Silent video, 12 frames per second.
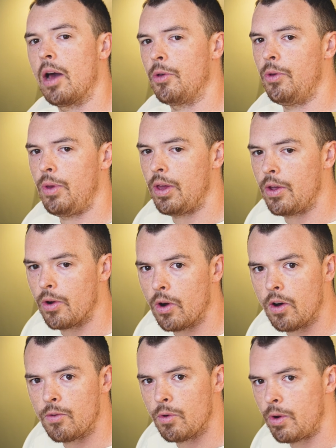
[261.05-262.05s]
unique your
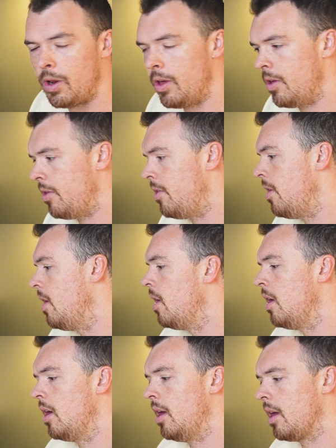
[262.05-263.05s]
offering is,
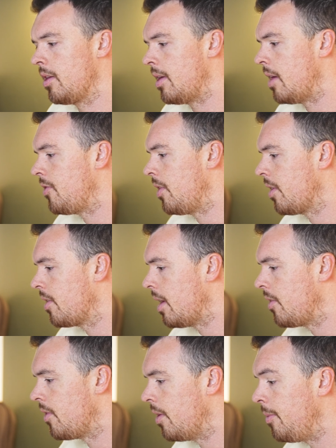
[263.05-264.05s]
etc.,
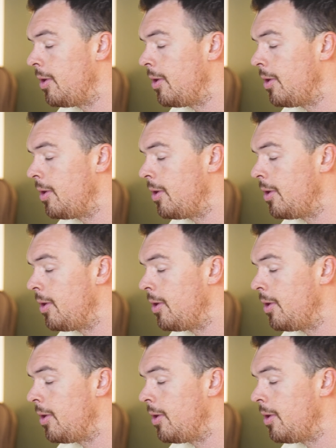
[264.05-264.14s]
etc.